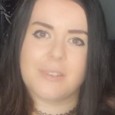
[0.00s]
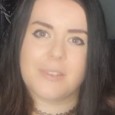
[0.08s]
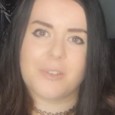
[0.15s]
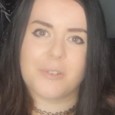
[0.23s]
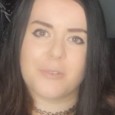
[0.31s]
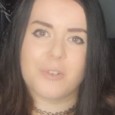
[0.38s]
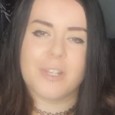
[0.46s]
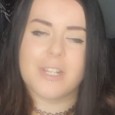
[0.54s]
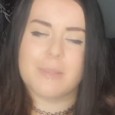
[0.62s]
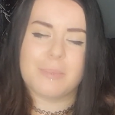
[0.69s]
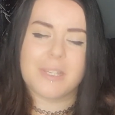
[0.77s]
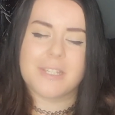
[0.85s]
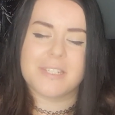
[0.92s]
a really
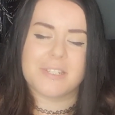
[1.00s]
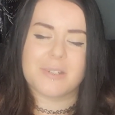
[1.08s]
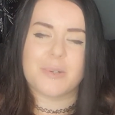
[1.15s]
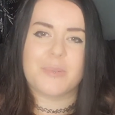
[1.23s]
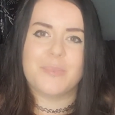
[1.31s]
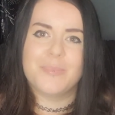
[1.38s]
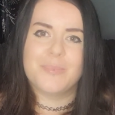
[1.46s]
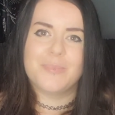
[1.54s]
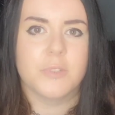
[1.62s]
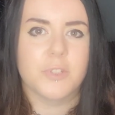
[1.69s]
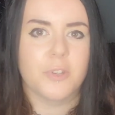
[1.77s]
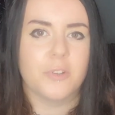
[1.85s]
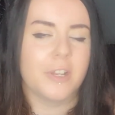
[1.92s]
big deal.
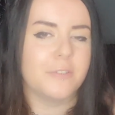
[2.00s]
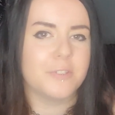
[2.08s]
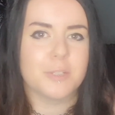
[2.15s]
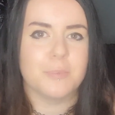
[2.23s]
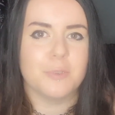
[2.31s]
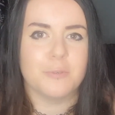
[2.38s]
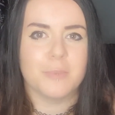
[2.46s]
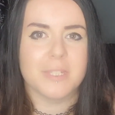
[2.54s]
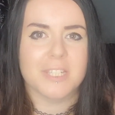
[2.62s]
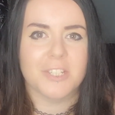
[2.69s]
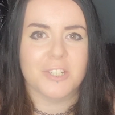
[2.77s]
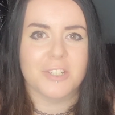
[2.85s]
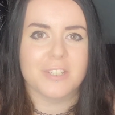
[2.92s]
Sorry, I've just moved
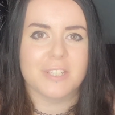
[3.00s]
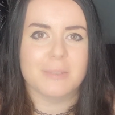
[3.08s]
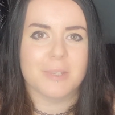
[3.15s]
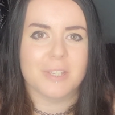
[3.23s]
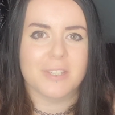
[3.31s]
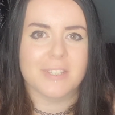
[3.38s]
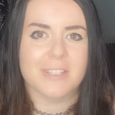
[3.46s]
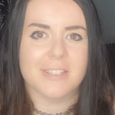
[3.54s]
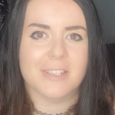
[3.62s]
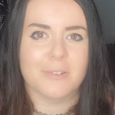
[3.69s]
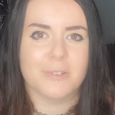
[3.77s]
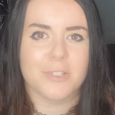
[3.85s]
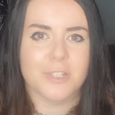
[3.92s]
positions because
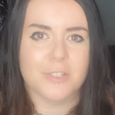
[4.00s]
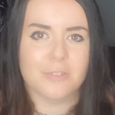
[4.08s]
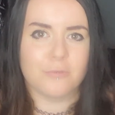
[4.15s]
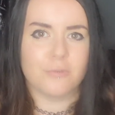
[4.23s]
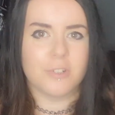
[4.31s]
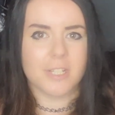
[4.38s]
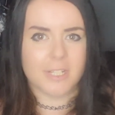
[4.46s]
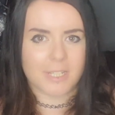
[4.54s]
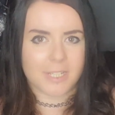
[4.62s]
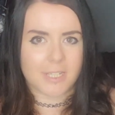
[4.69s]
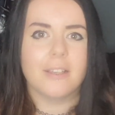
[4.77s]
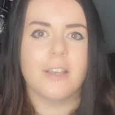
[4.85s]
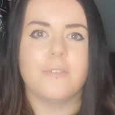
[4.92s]
I was just
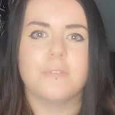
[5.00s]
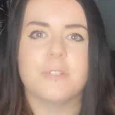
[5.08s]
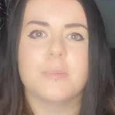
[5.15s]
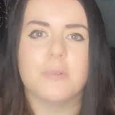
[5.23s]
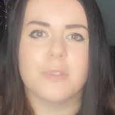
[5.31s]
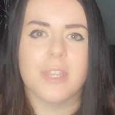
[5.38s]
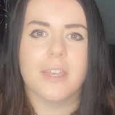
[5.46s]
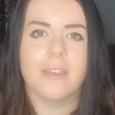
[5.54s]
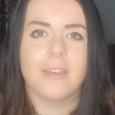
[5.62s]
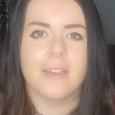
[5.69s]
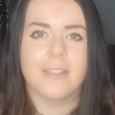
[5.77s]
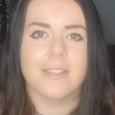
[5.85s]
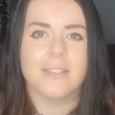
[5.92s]
really comfortable there
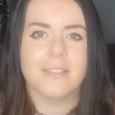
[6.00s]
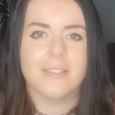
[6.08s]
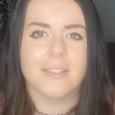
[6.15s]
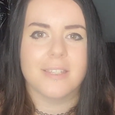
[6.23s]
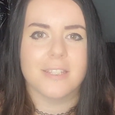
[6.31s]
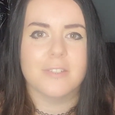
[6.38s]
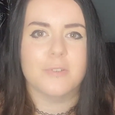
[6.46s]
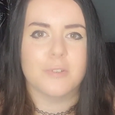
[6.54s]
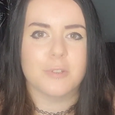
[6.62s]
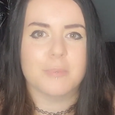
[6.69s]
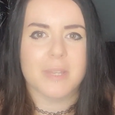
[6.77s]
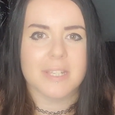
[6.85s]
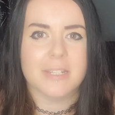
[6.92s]
and this
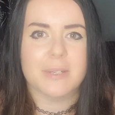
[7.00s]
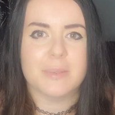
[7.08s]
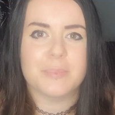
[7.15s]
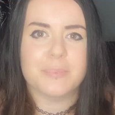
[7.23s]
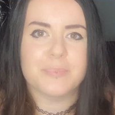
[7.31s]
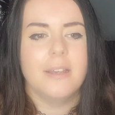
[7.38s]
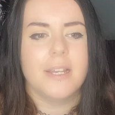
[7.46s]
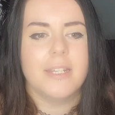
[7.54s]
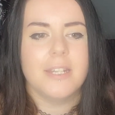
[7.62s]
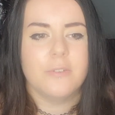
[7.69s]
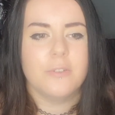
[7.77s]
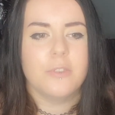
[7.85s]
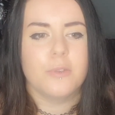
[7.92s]
feels better. I
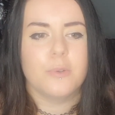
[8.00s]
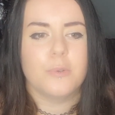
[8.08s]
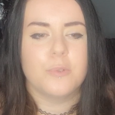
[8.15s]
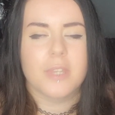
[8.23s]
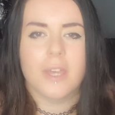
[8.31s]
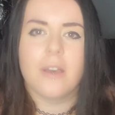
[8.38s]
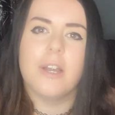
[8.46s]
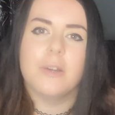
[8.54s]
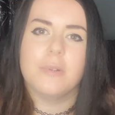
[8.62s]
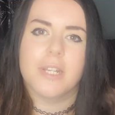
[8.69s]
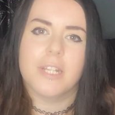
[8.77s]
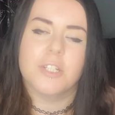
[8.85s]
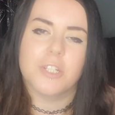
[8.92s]
never thought that I
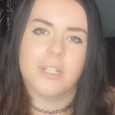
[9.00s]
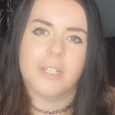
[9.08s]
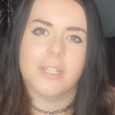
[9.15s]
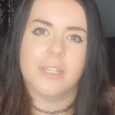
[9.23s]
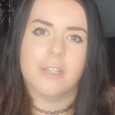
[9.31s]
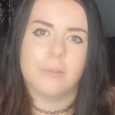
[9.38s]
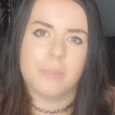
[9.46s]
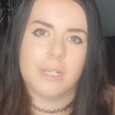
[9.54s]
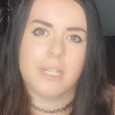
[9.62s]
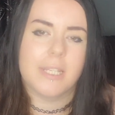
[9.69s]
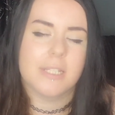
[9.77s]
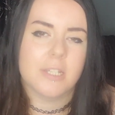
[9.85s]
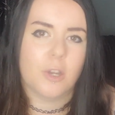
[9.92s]
would actually
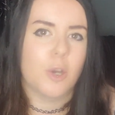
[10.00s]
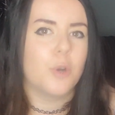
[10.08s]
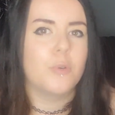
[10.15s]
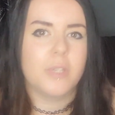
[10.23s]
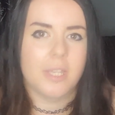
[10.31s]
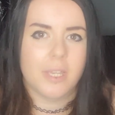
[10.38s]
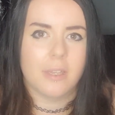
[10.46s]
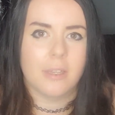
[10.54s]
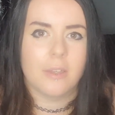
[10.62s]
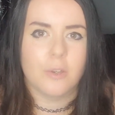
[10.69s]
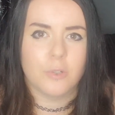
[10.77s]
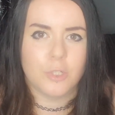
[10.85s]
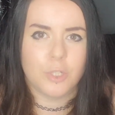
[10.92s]
complete a whole year
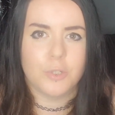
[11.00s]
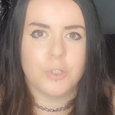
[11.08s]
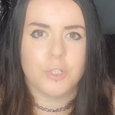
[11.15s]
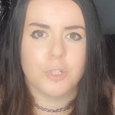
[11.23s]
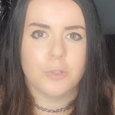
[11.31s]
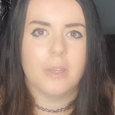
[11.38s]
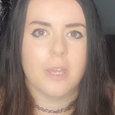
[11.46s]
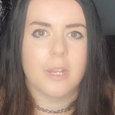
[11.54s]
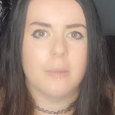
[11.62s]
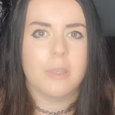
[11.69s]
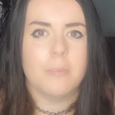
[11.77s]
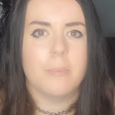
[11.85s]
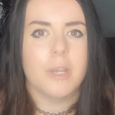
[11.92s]
on YouTube. And I
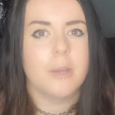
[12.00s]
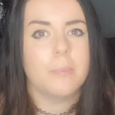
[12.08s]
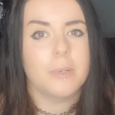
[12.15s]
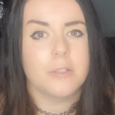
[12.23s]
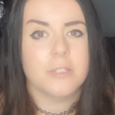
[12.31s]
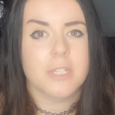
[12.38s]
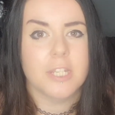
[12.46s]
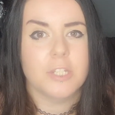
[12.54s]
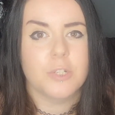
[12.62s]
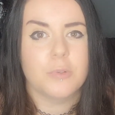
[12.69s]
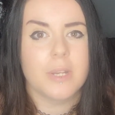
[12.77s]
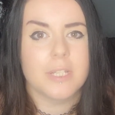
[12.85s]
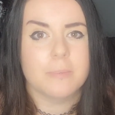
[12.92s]
mean, my upload
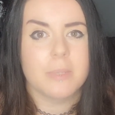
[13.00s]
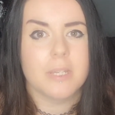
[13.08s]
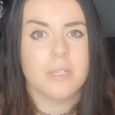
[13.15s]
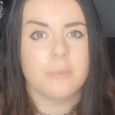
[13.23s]
schedule has been